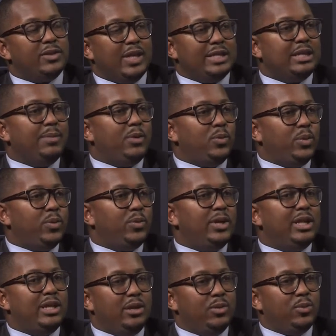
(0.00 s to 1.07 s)
So that's something we're
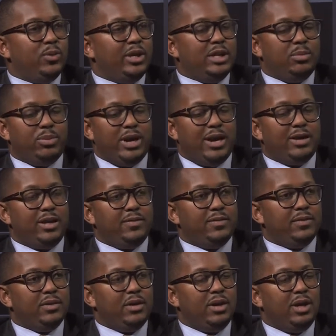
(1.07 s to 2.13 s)
really, really proud of.
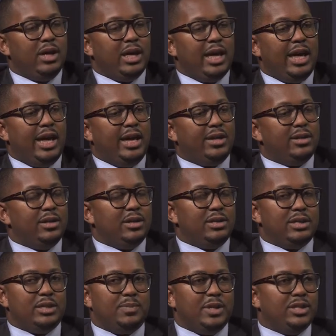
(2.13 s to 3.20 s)
Mm-hmm. And
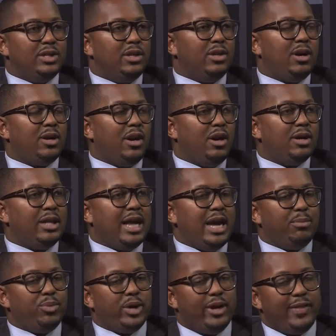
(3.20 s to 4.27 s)
just mentioning our
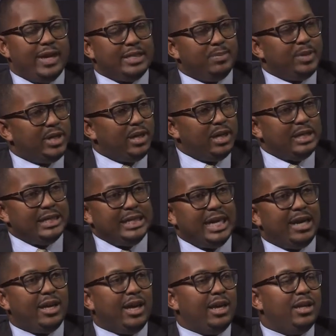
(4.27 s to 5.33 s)
library, that's been a
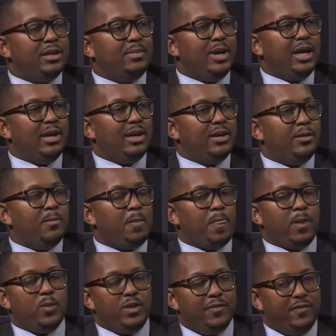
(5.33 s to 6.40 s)
decade in the making.
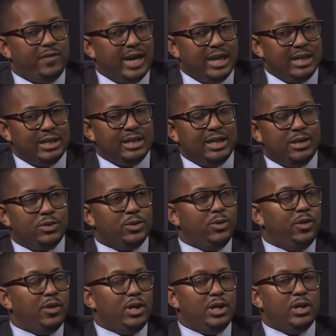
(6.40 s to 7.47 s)
Right. We finally,
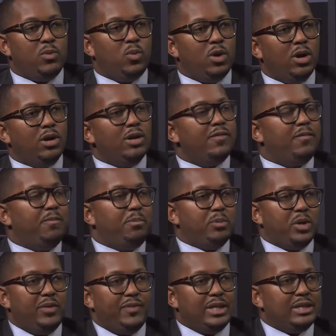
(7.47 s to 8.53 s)
through the good work of
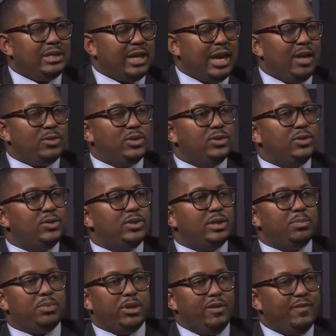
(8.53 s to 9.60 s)
previous councils
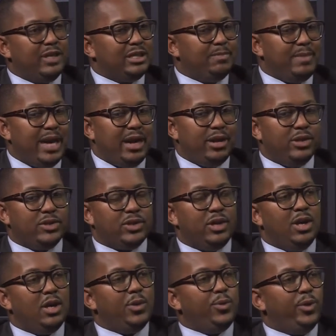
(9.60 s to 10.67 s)
and previous mayors,
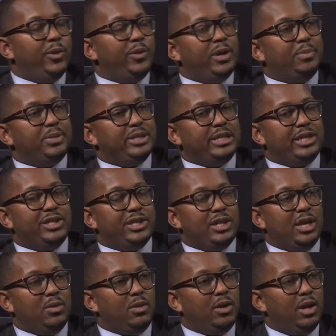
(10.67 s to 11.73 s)
we were in a
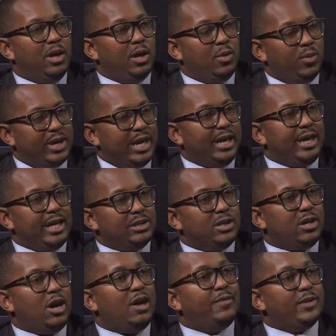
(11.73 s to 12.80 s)
position, and when I
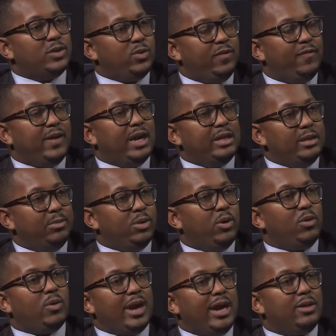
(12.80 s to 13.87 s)
took office, we finally
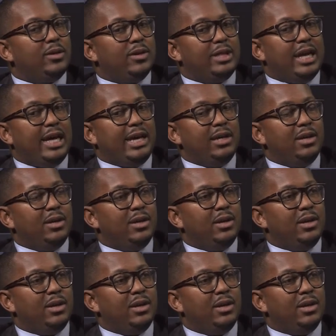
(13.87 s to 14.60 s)
broke ground on that.